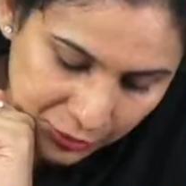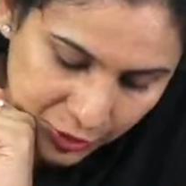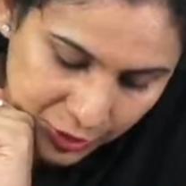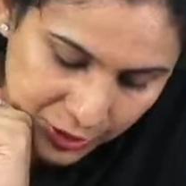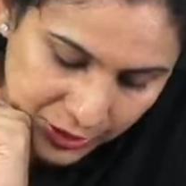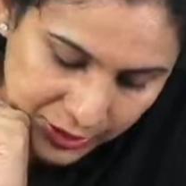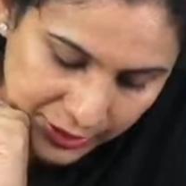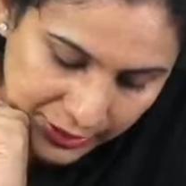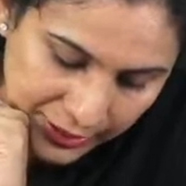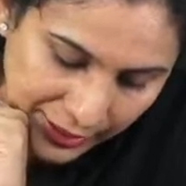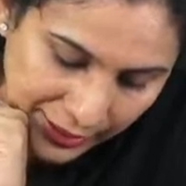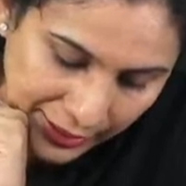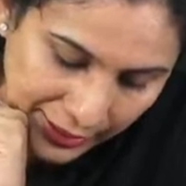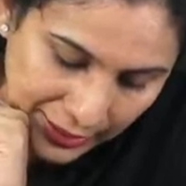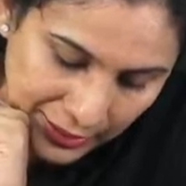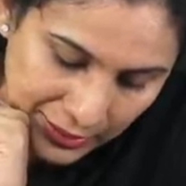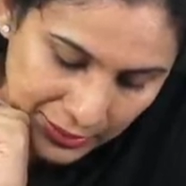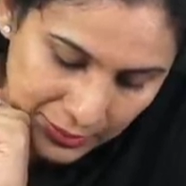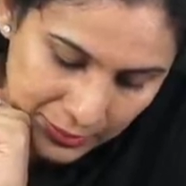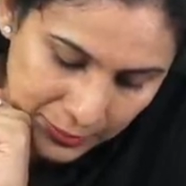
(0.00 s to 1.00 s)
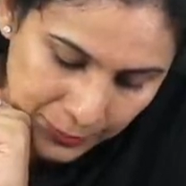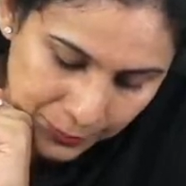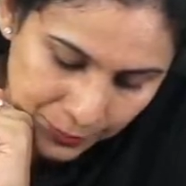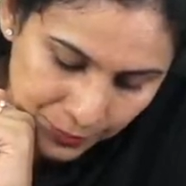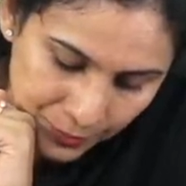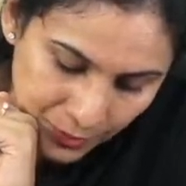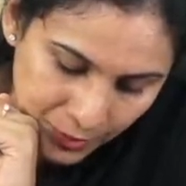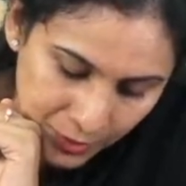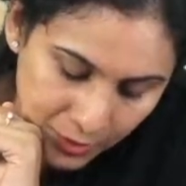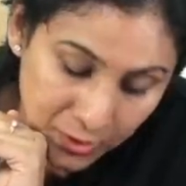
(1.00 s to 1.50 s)
inverted L
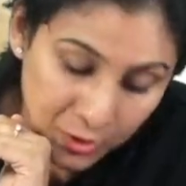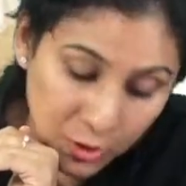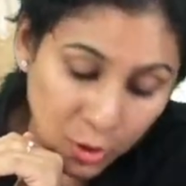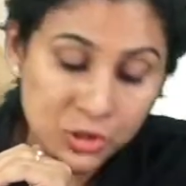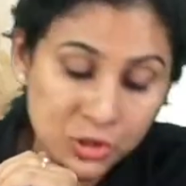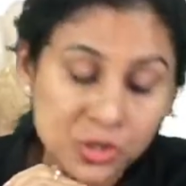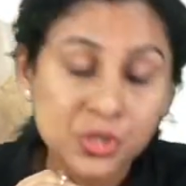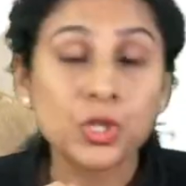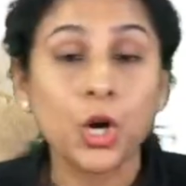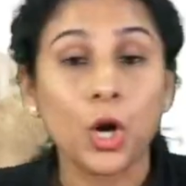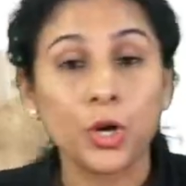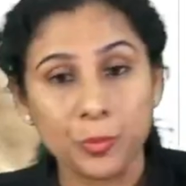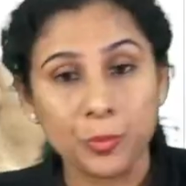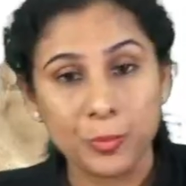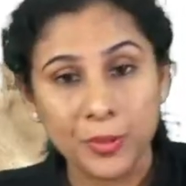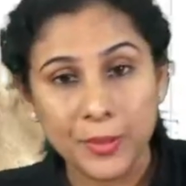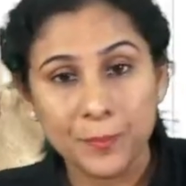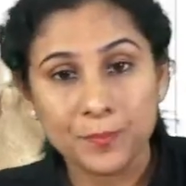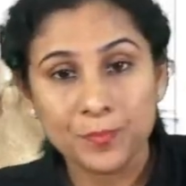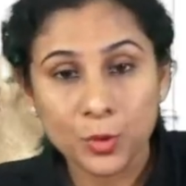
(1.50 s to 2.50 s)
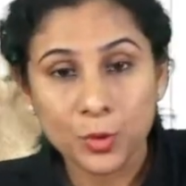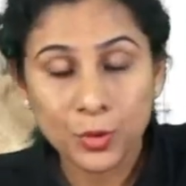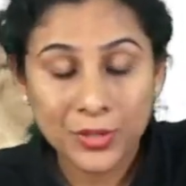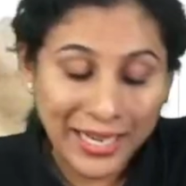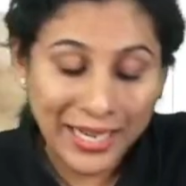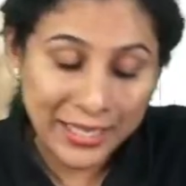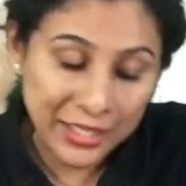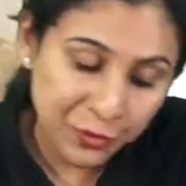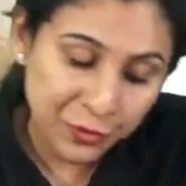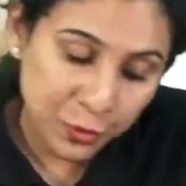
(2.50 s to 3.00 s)
osteotomy.
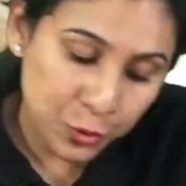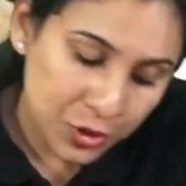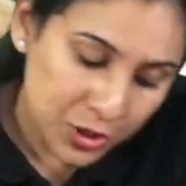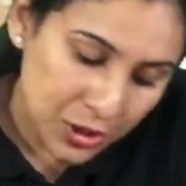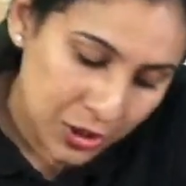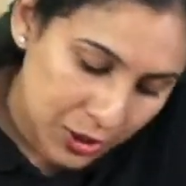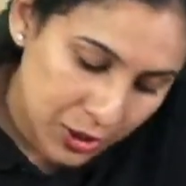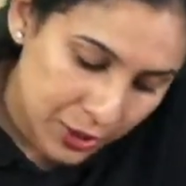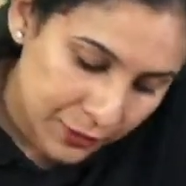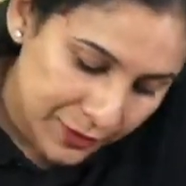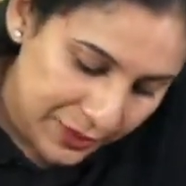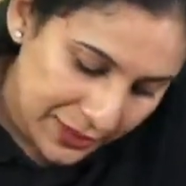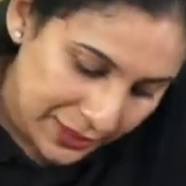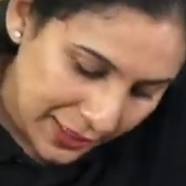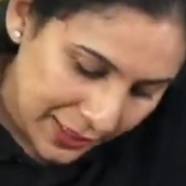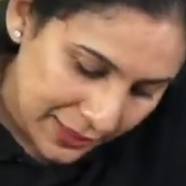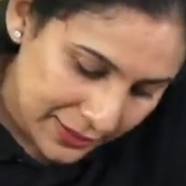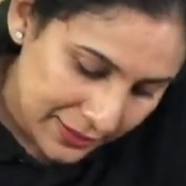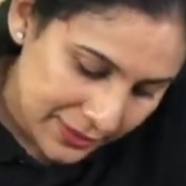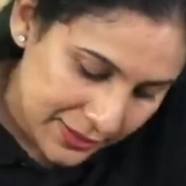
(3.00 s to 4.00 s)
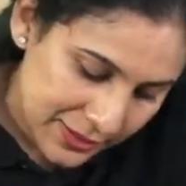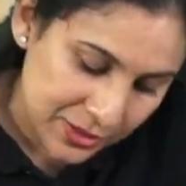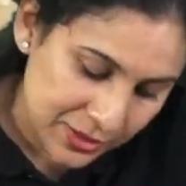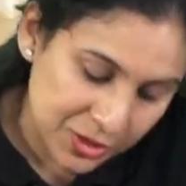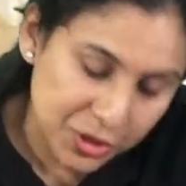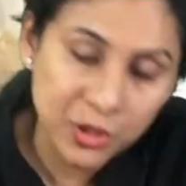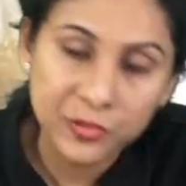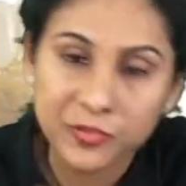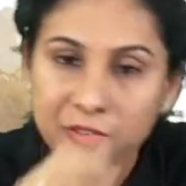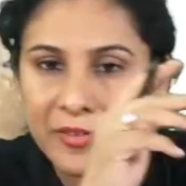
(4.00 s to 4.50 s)
Okay, and if you curve it like this,
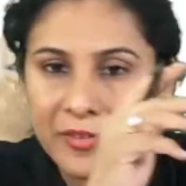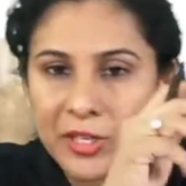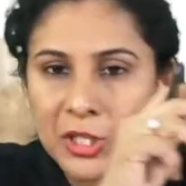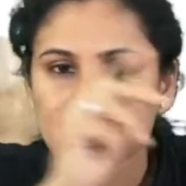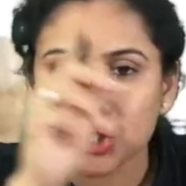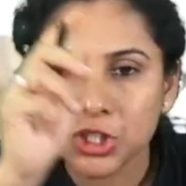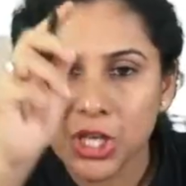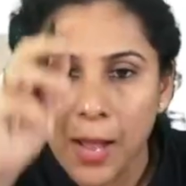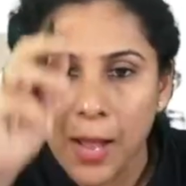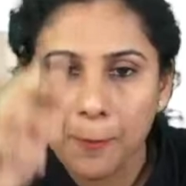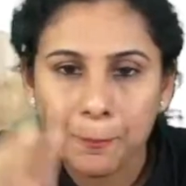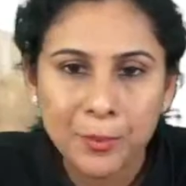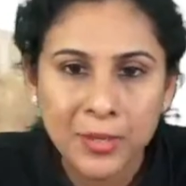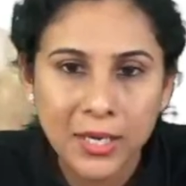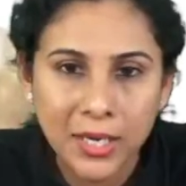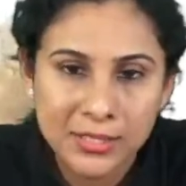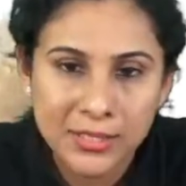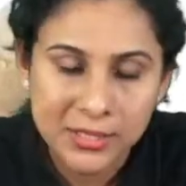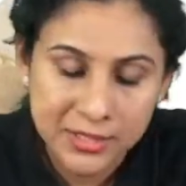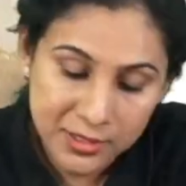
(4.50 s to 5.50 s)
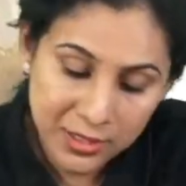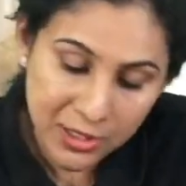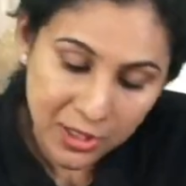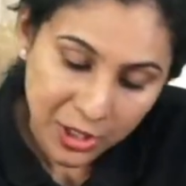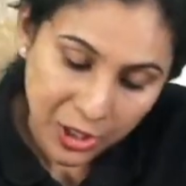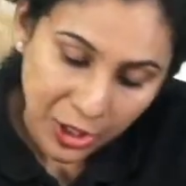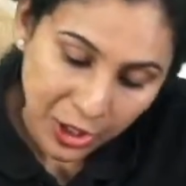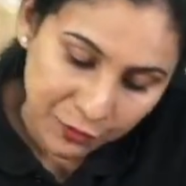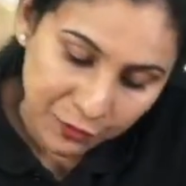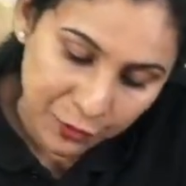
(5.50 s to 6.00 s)
instead of giving sharp cuts,
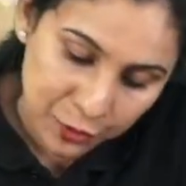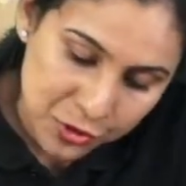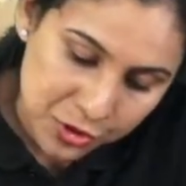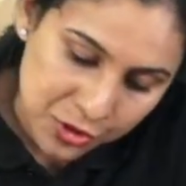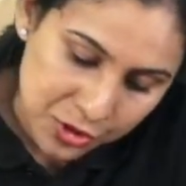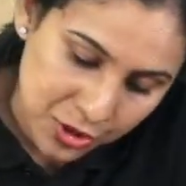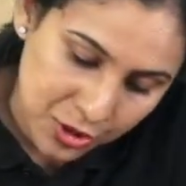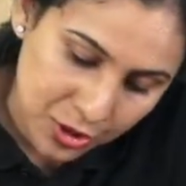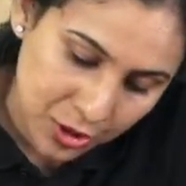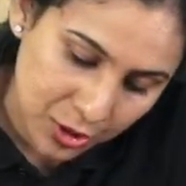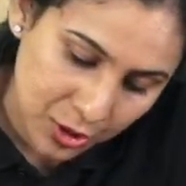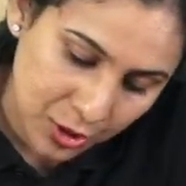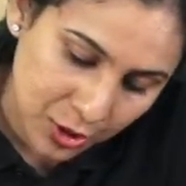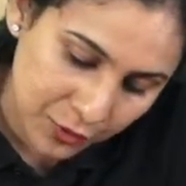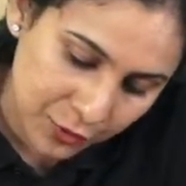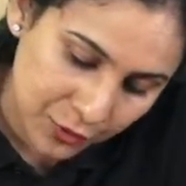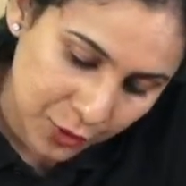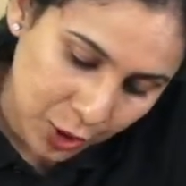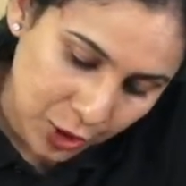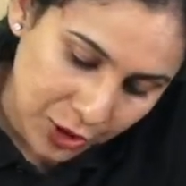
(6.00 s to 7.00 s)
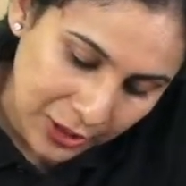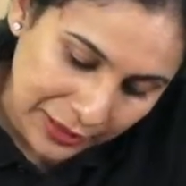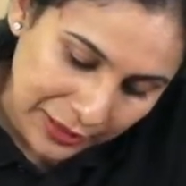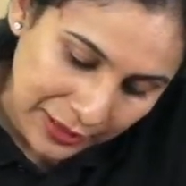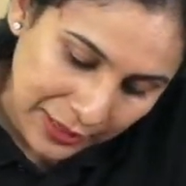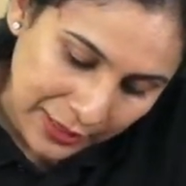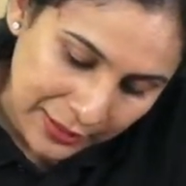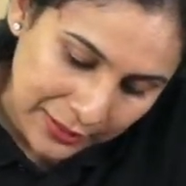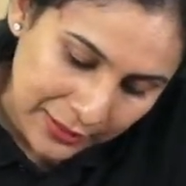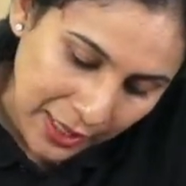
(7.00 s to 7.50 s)
if you just curve your cut
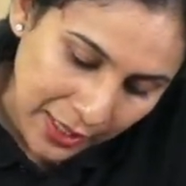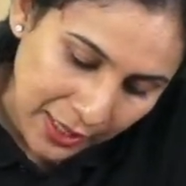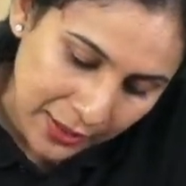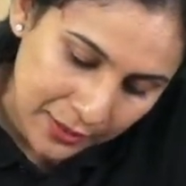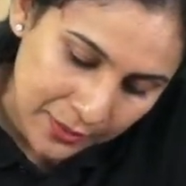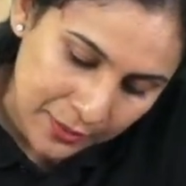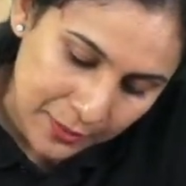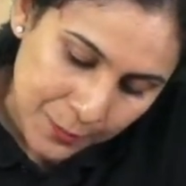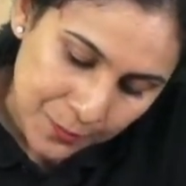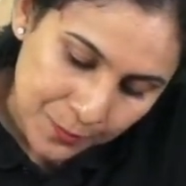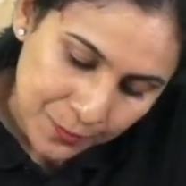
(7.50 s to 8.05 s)
like that,